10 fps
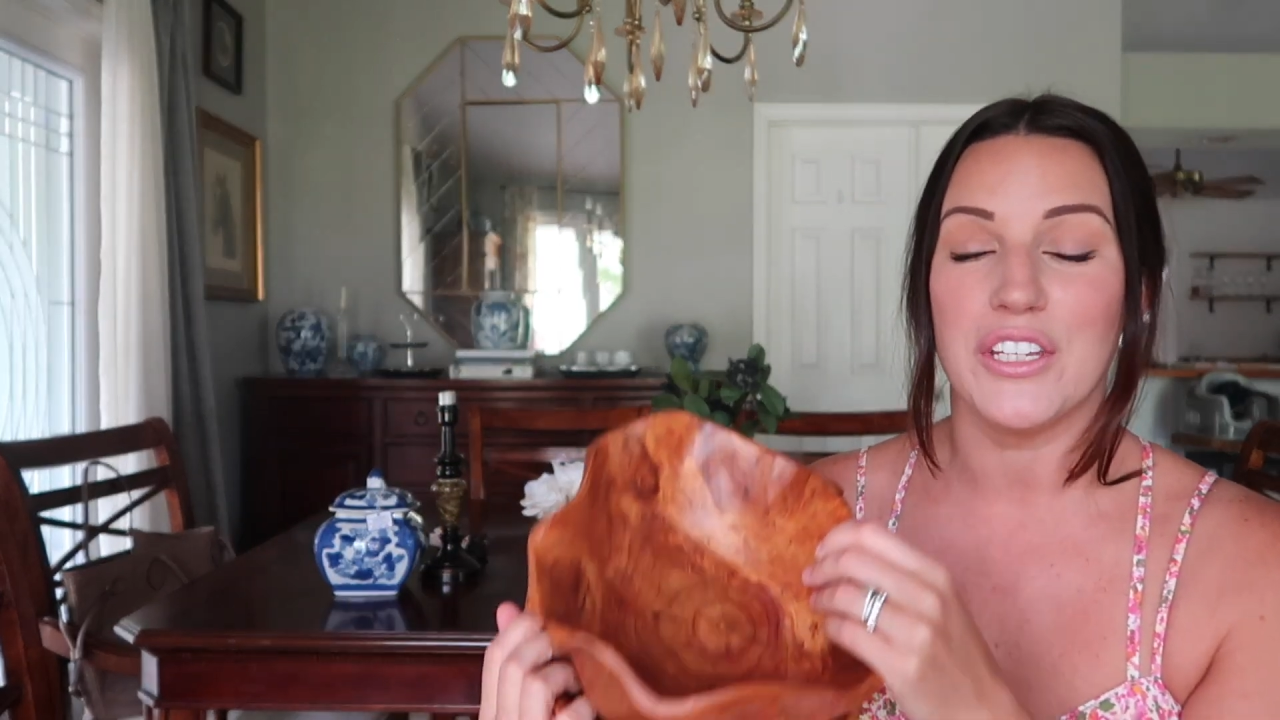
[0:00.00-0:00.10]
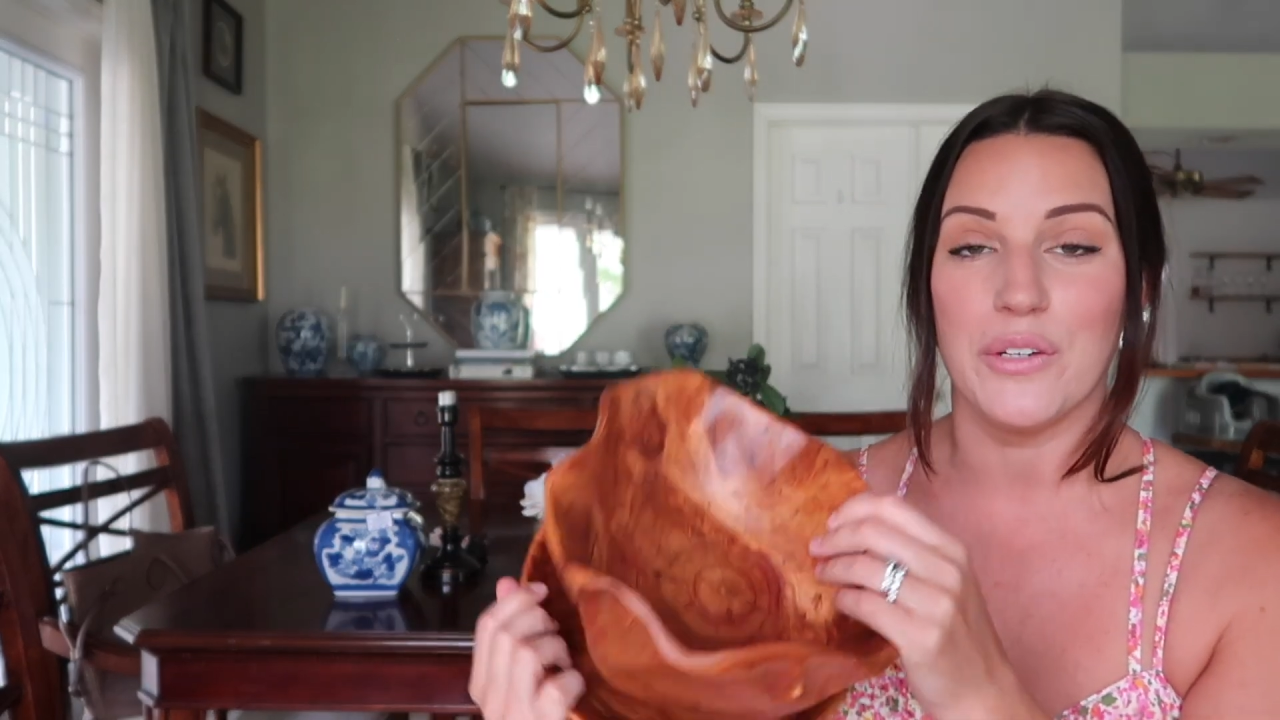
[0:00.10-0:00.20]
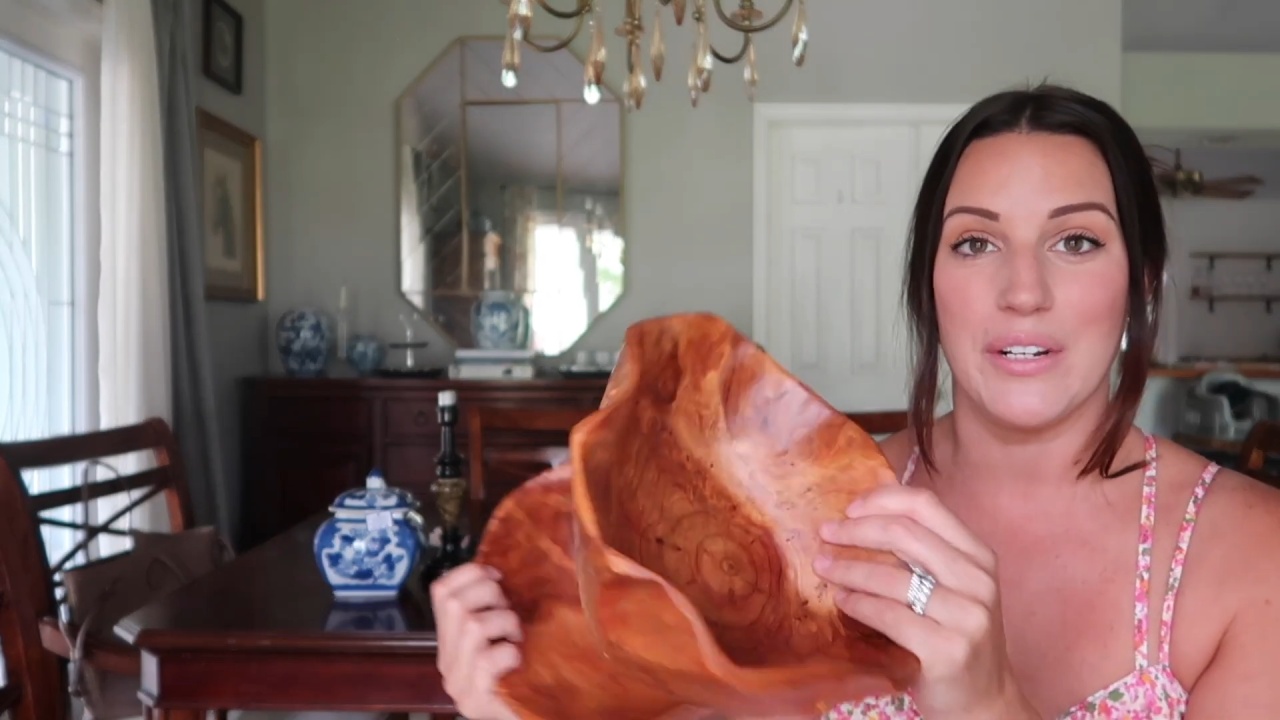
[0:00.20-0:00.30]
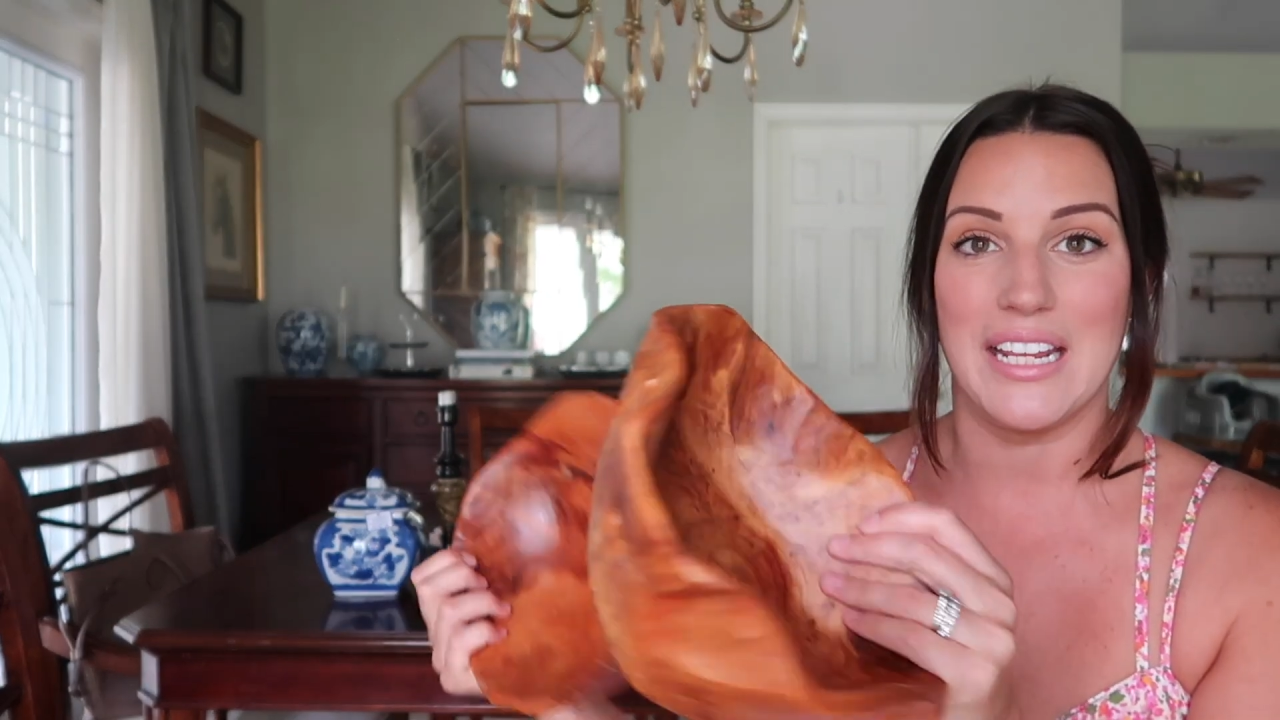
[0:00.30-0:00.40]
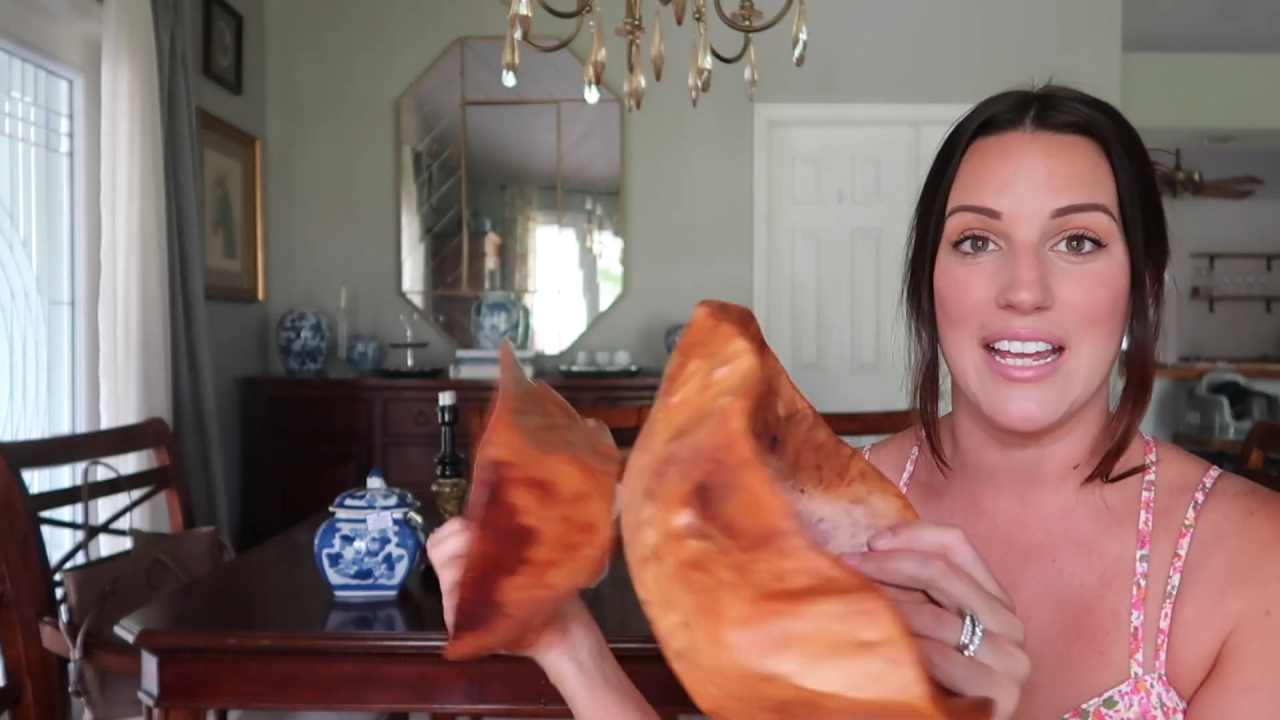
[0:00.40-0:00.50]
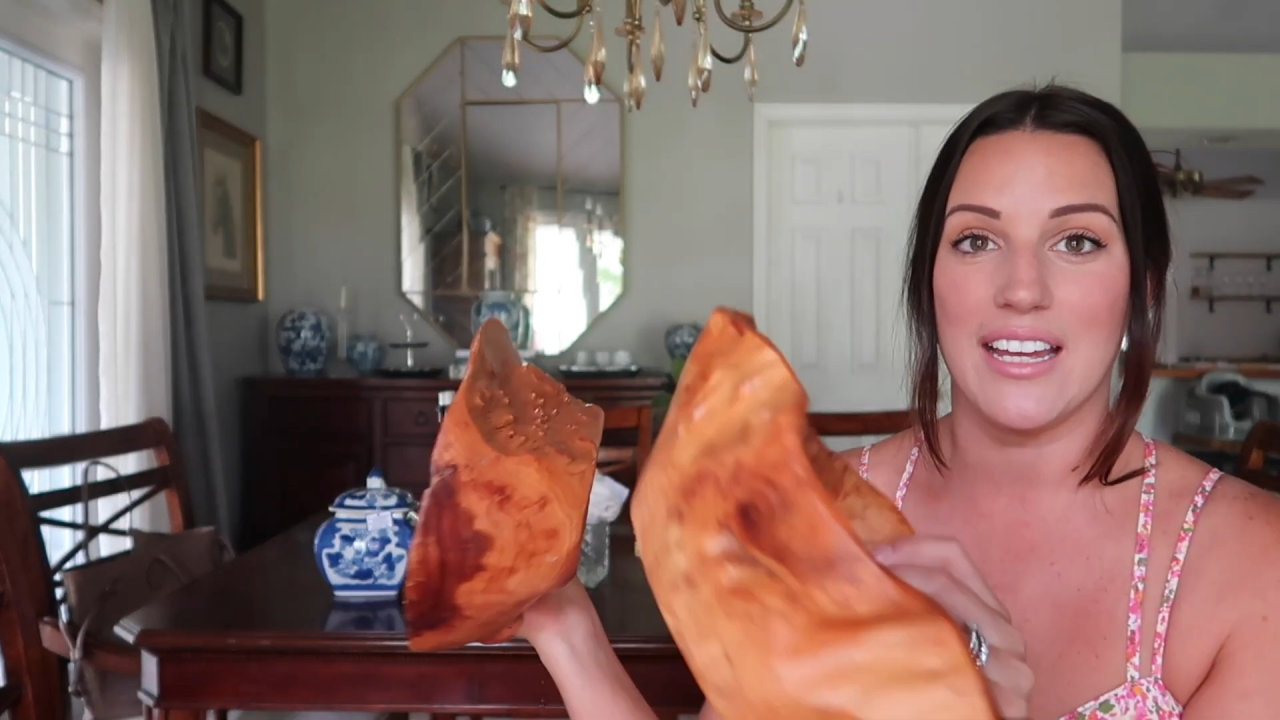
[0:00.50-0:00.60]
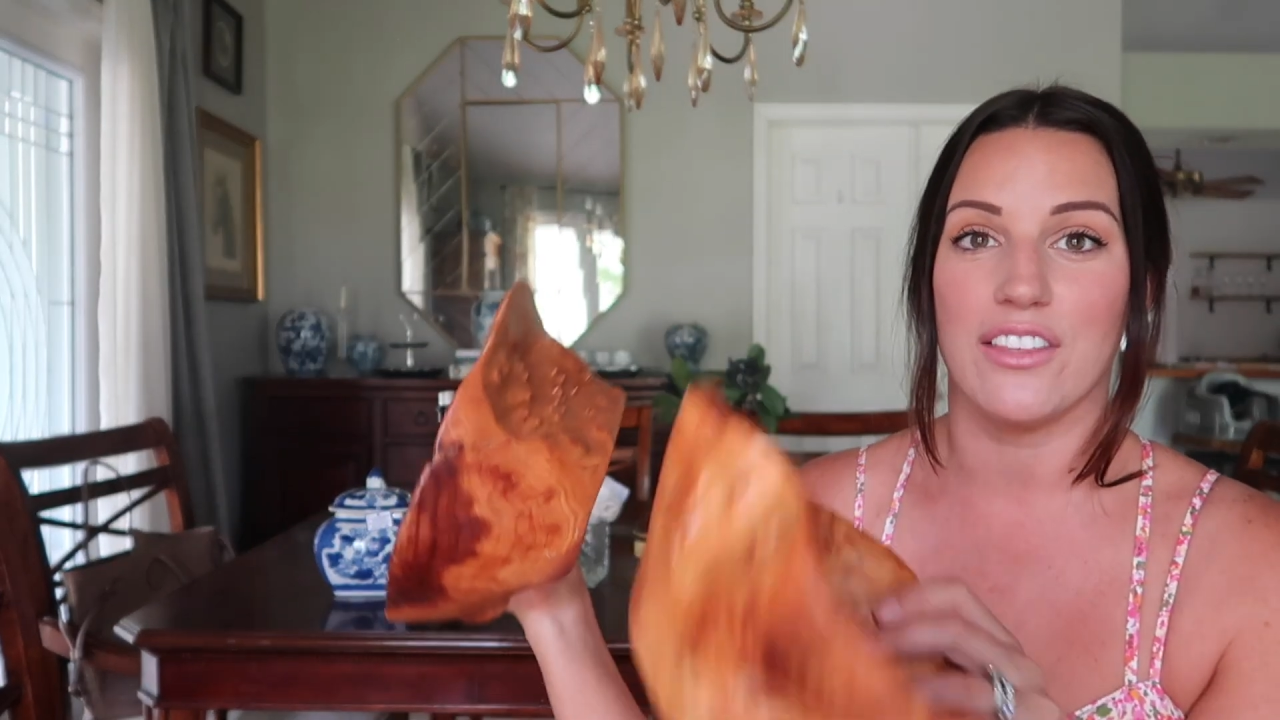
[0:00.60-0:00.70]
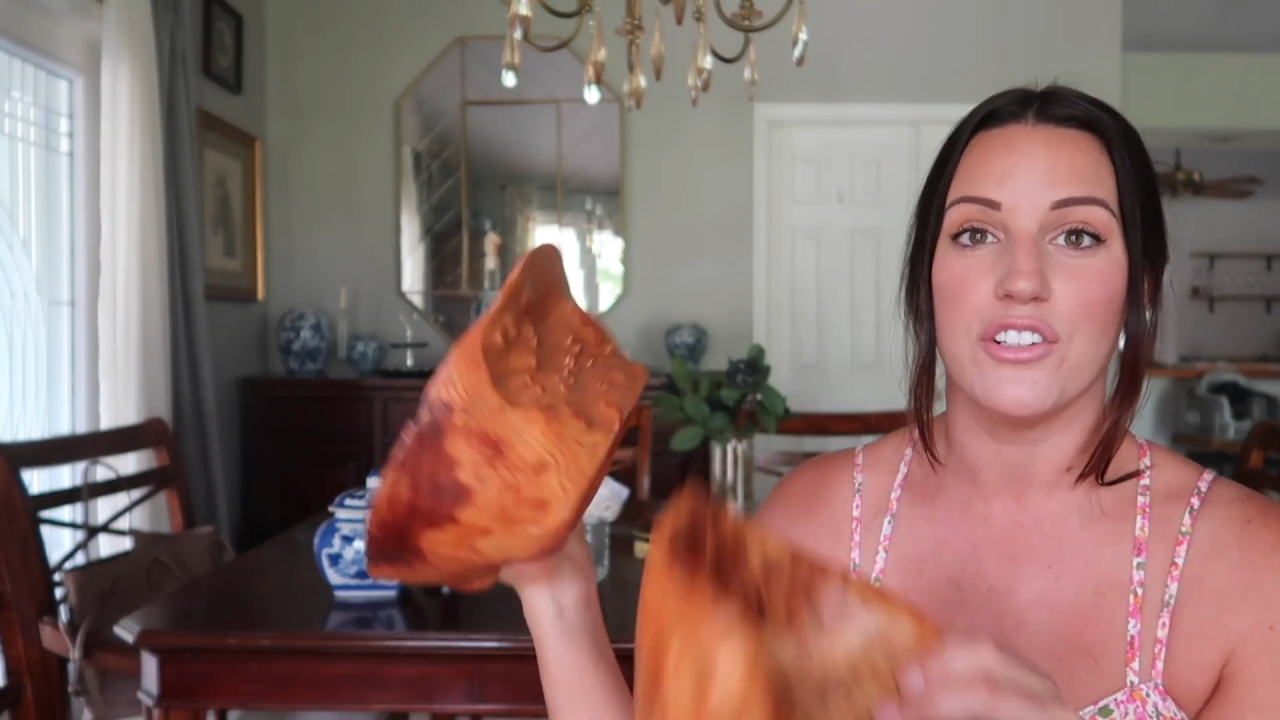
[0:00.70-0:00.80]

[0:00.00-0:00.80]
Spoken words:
unique.